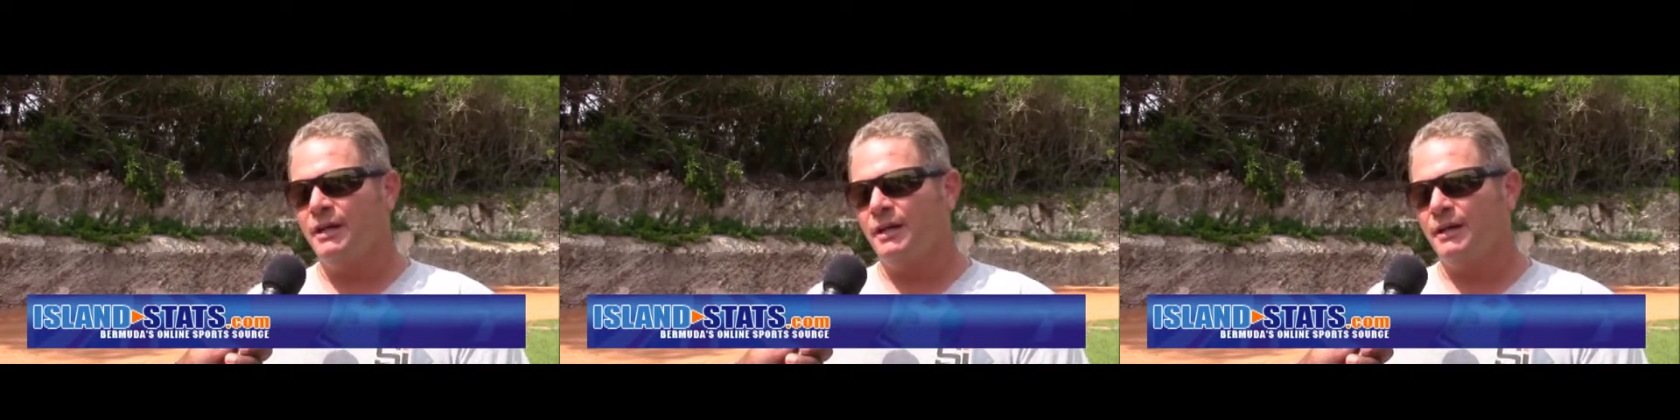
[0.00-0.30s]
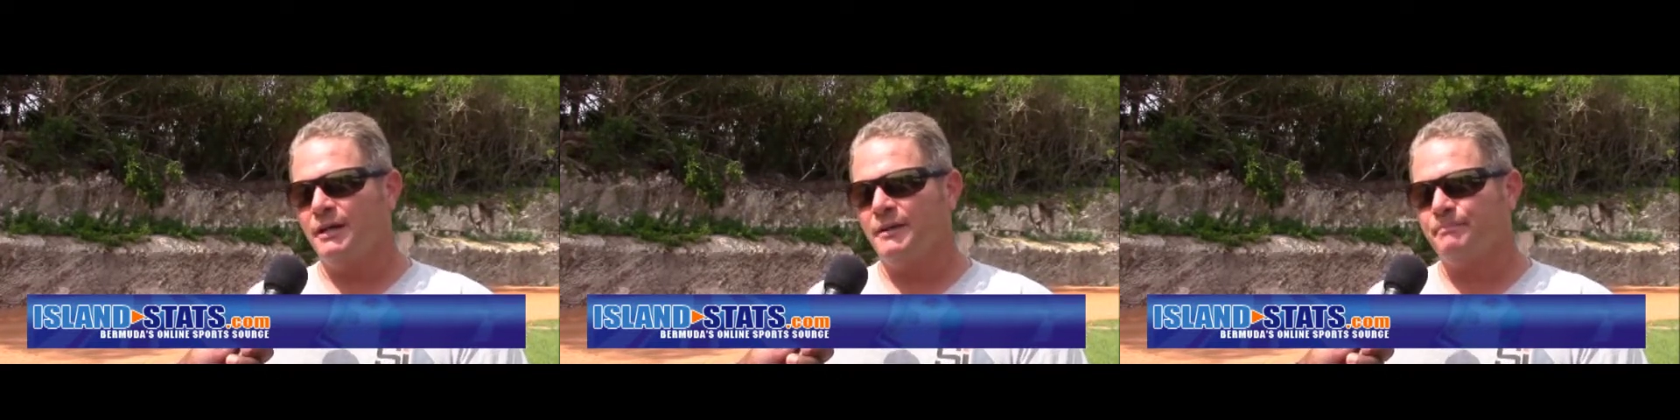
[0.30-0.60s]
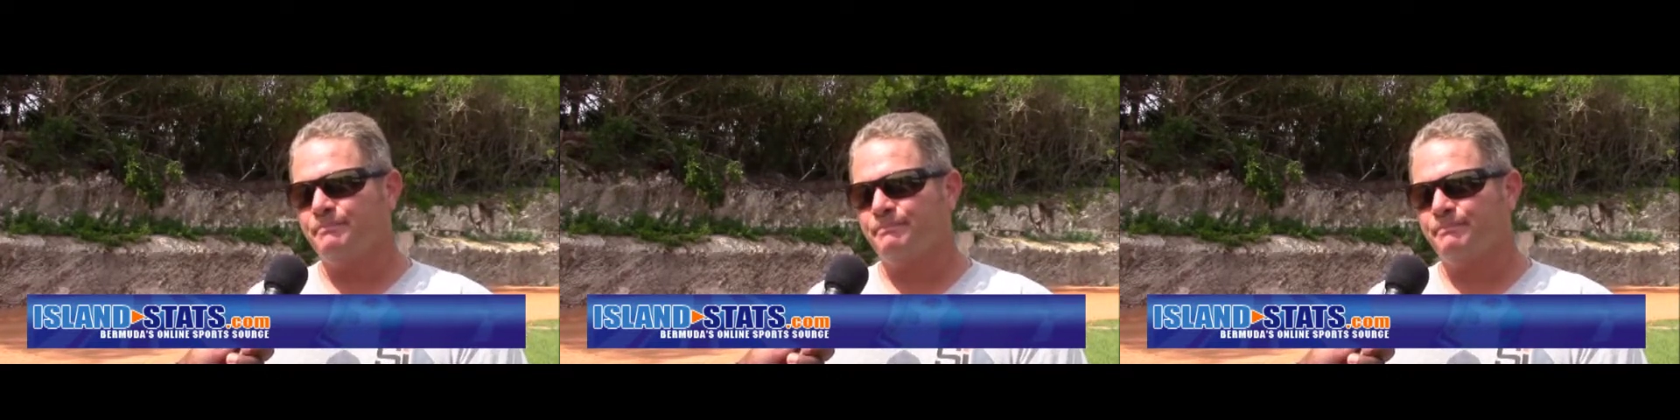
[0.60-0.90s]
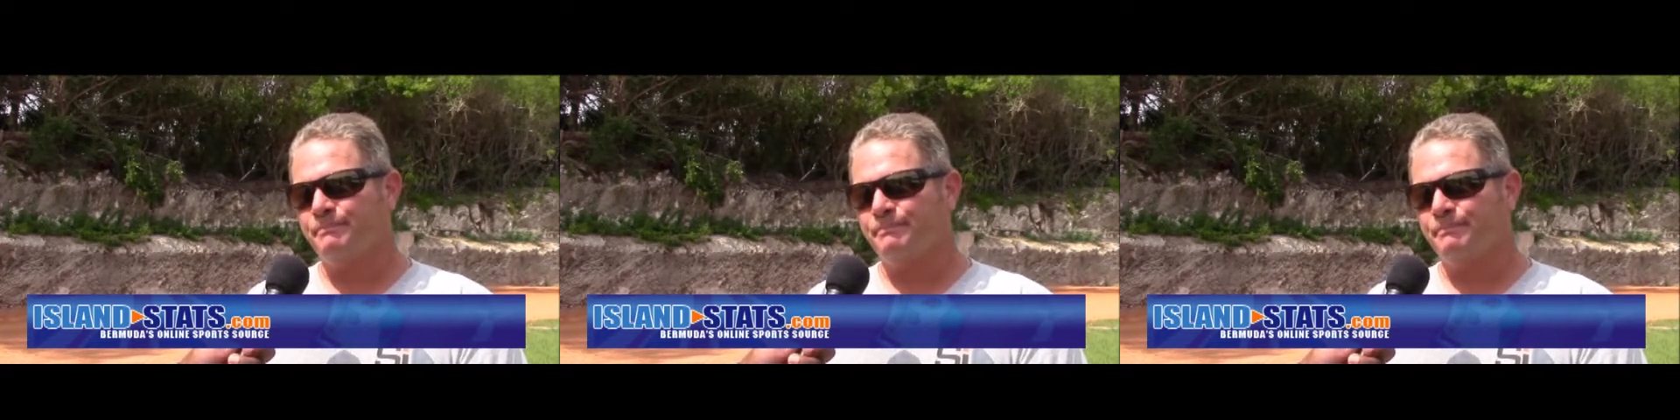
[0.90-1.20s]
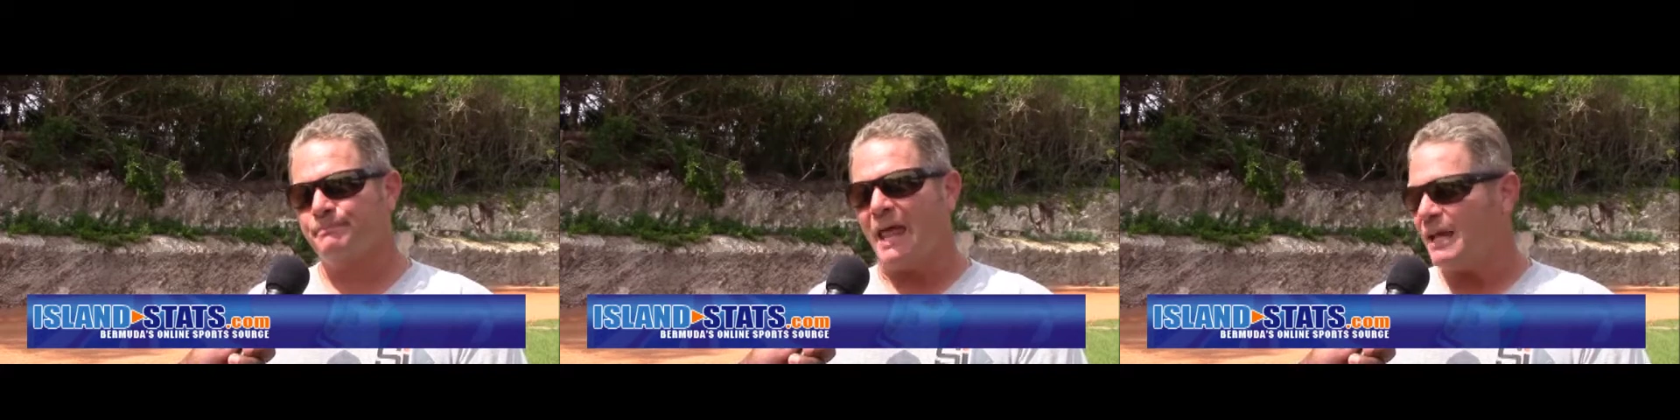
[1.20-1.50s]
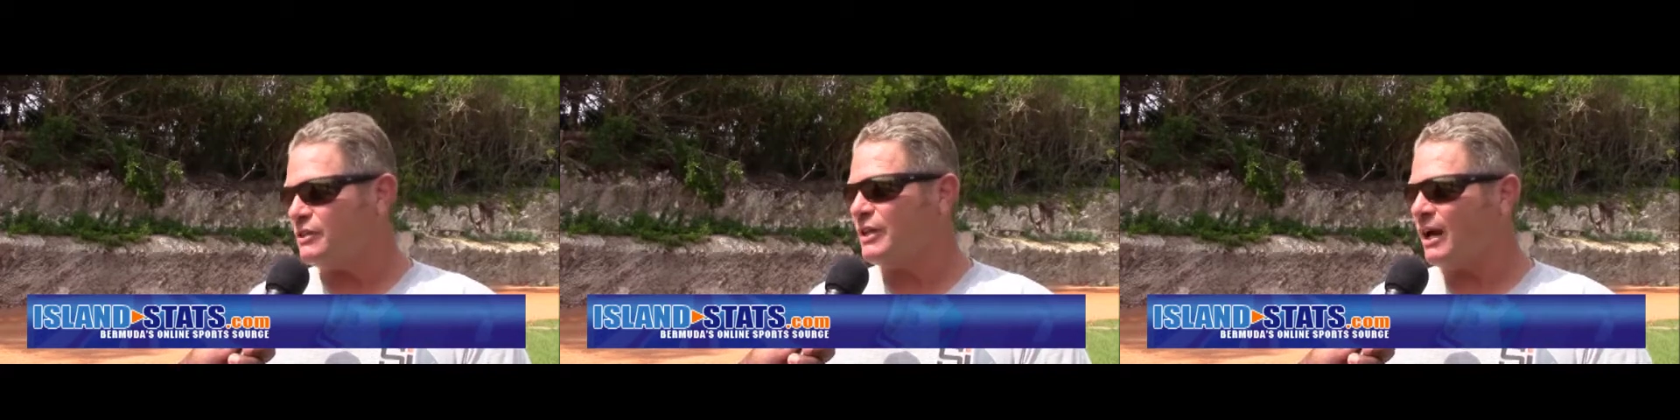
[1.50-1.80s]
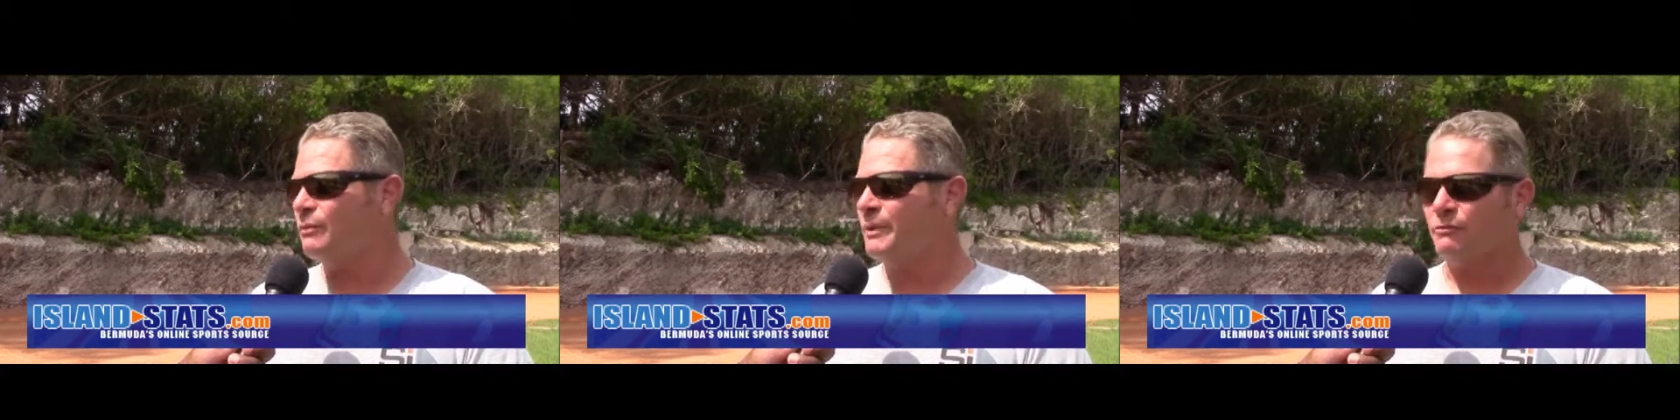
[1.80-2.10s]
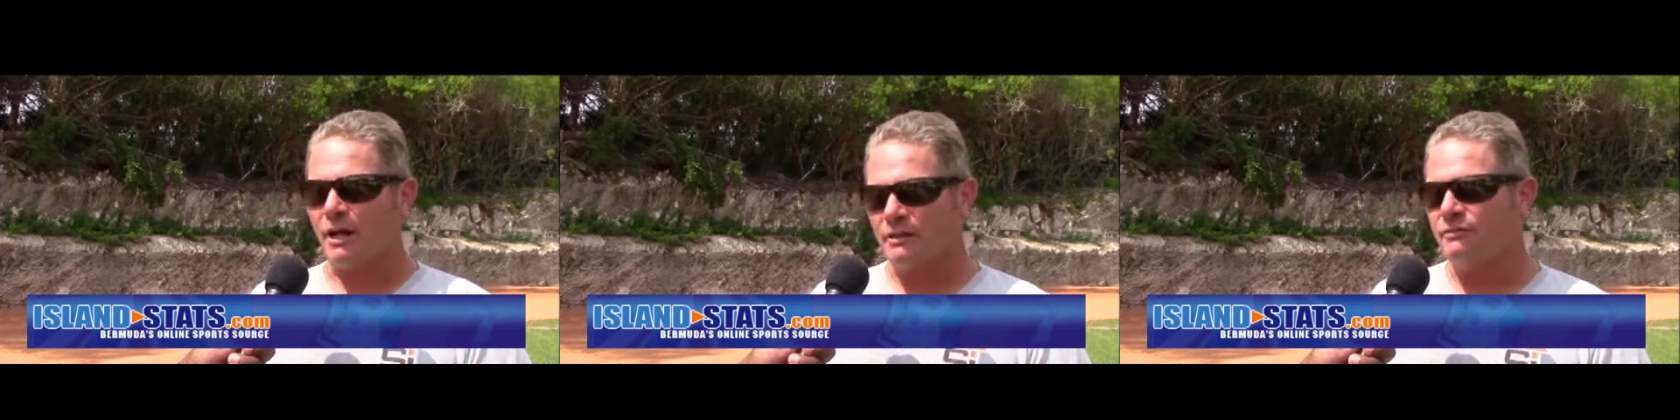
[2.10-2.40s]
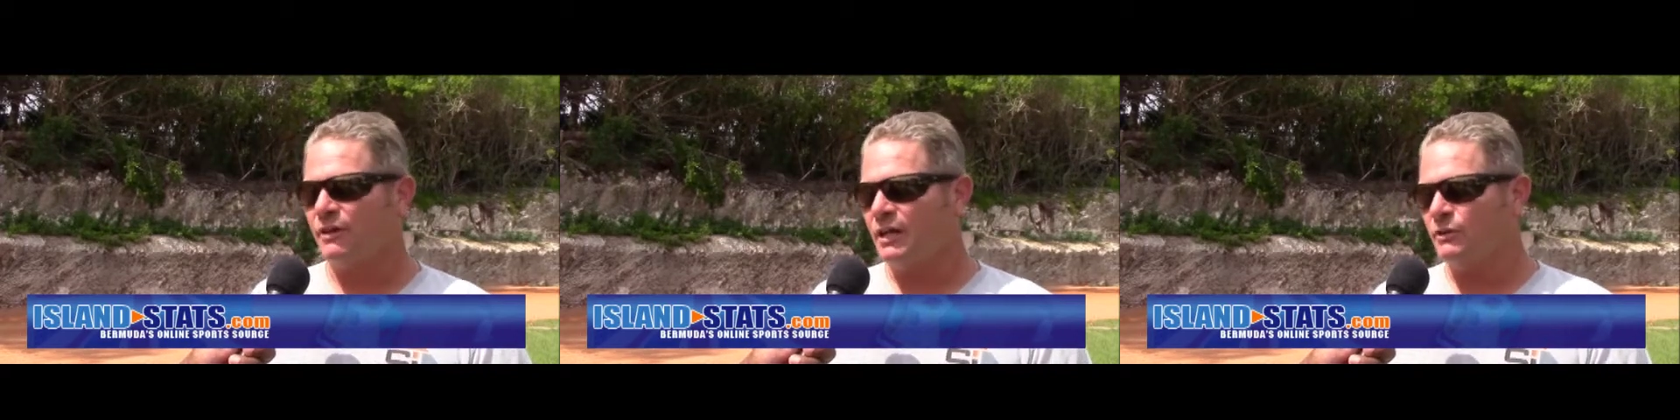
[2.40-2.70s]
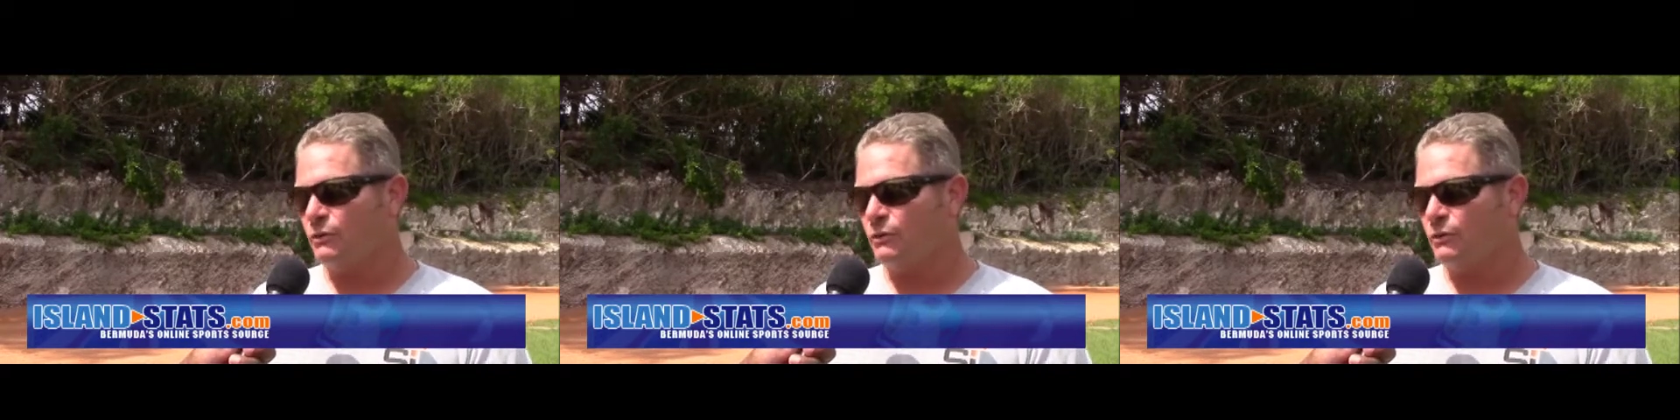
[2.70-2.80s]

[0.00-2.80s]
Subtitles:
That has now been rectified,